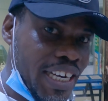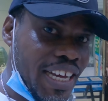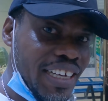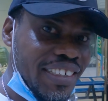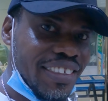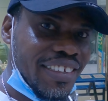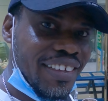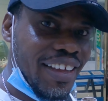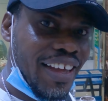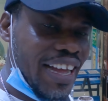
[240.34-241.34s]
China
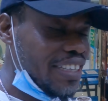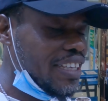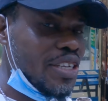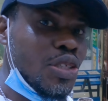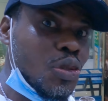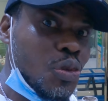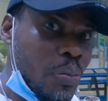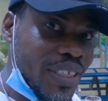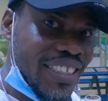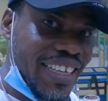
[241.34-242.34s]
and they need to
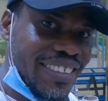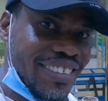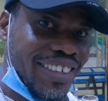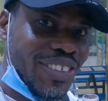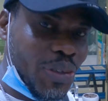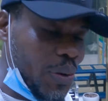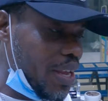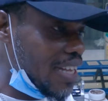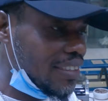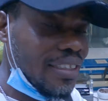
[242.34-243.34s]
do business. So
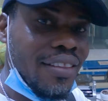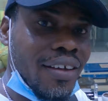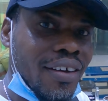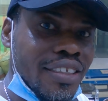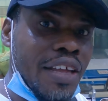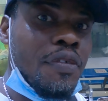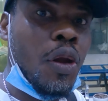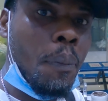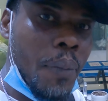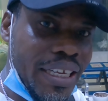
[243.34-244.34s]
you can see the
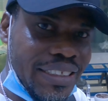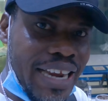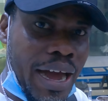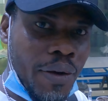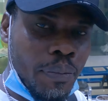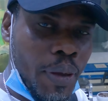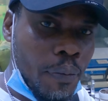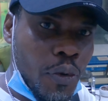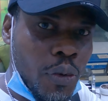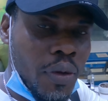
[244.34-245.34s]
development now.
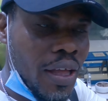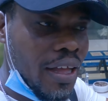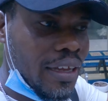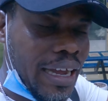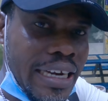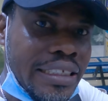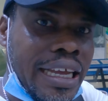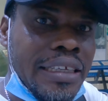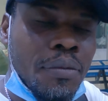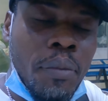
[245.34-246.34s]
People can
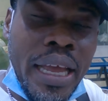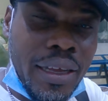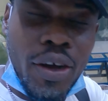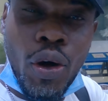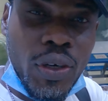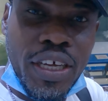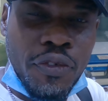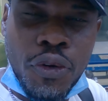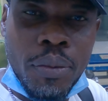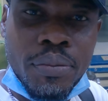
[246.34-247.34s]
make
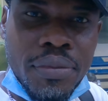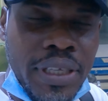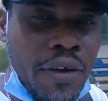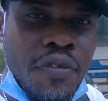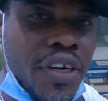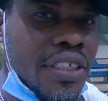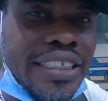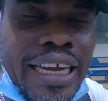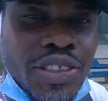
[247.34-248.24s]
order from their various